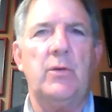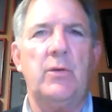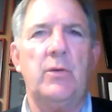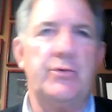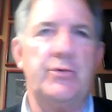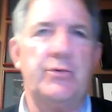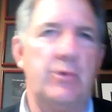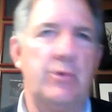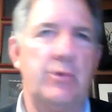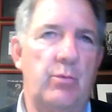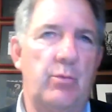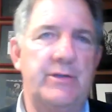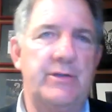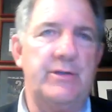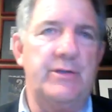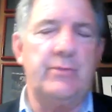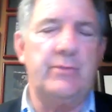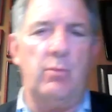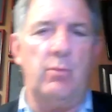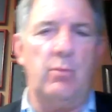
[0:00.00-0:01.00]
or Joe
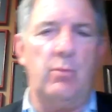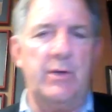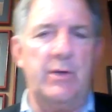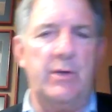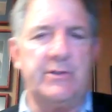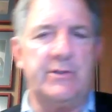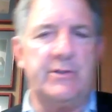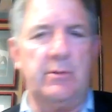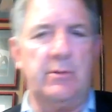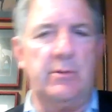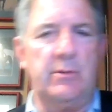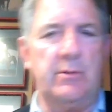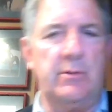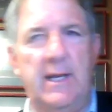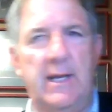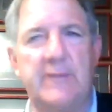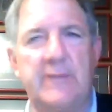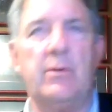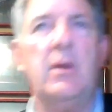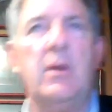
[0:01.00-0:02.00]
Reeser in a Western
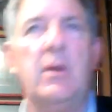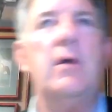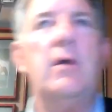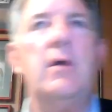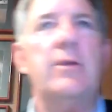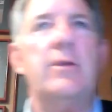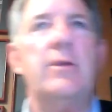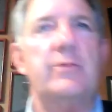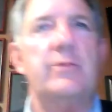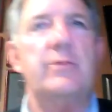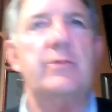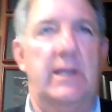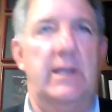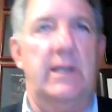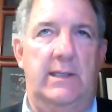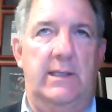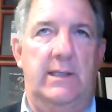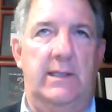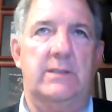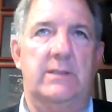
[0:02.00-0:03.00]
class, or those kind
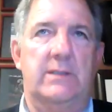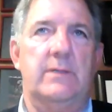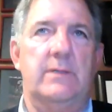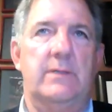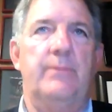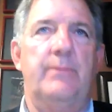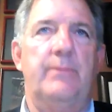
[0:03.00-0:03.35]
of things.